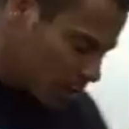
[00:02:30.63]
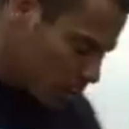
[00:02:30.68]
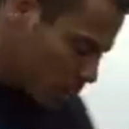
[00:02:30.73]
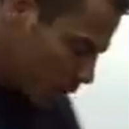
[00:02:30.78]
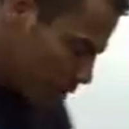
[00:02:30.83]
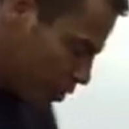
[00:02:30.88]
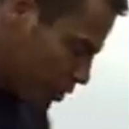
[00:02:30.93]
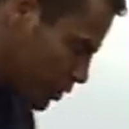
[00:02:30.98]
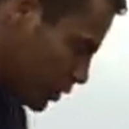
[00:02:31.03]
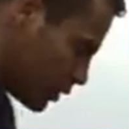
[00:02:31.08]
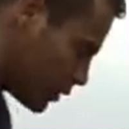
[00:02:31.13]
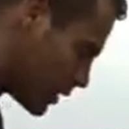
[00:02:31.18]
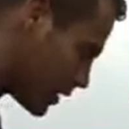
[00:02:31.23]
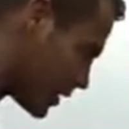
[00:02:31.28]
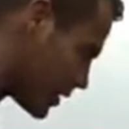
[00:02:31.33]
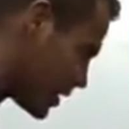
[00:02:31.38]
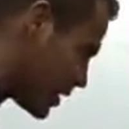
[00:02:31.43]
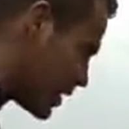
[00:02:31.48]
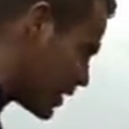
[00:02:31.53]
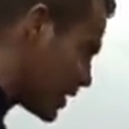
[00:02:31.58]
one I want to show
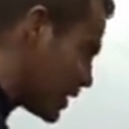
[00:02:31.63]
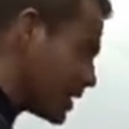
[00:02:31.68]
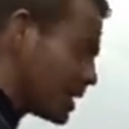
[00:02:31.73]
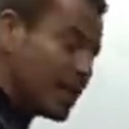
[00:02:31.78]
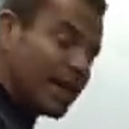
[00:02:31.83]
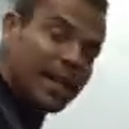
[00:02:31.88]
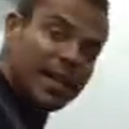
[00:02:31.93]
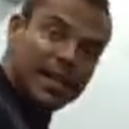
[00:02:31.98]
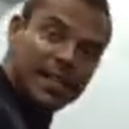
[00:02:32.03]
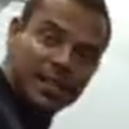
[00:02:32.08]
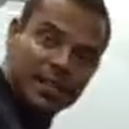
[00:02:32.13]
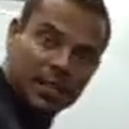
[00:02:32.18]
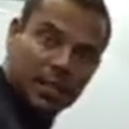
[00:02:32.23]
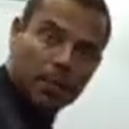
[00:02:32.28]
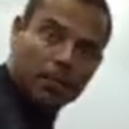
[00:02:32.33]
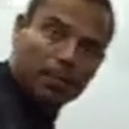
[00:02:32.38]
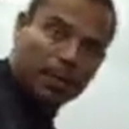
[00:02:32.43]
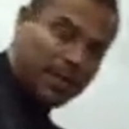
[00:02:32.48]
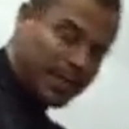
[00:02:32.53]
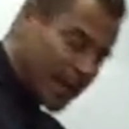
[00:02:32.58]
you is the
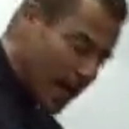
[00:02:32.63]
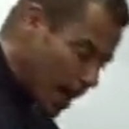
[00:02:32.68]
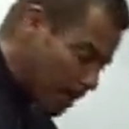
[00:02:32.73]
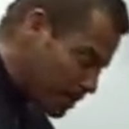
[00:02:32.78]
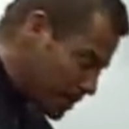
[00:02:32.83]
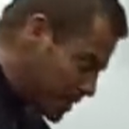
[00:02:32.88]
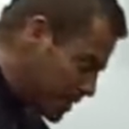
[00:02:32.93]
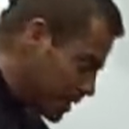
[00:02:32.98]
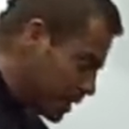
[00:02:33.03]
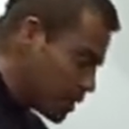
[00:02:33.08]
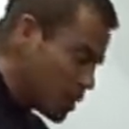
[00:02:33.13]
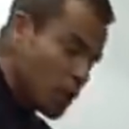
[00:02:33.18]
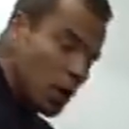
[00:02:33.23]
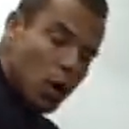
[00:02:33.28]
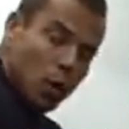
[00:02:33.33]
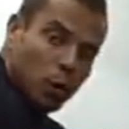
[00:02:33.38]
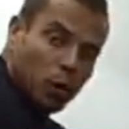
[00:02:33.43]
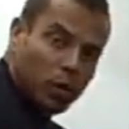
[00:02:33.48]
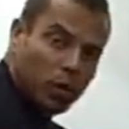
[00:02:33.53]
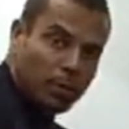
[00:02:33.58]
complete opposite.
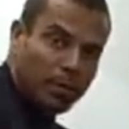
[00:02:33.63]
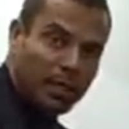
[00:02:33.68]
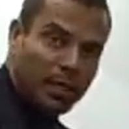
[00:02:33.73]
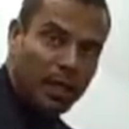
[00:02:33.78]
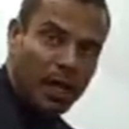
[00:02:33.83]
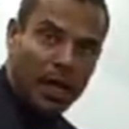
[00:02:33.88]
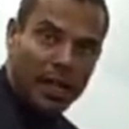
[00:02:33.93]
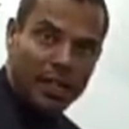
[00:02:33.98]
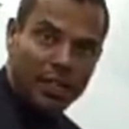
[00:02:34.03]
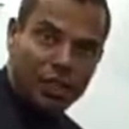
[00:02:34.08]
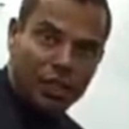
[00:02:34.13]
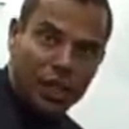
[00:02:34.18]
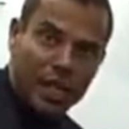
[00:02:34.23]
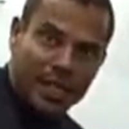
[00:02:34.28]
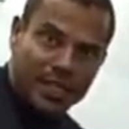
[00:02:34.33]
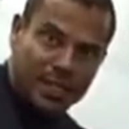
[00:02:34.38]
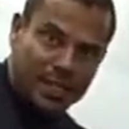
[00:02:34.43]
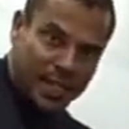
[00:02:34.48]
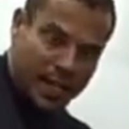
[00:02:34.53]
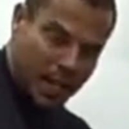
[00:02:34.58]
We're going to be lying
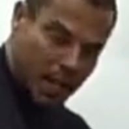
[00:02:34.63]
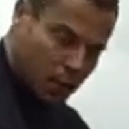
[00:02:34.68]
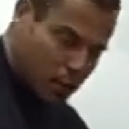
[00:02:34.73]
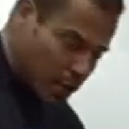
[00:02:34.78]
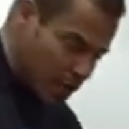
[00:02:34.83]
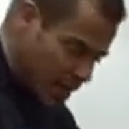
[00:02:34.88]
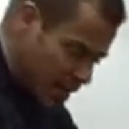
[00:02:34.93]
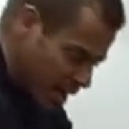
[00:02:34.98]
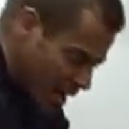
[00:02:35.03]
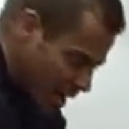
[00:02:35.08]
chest down,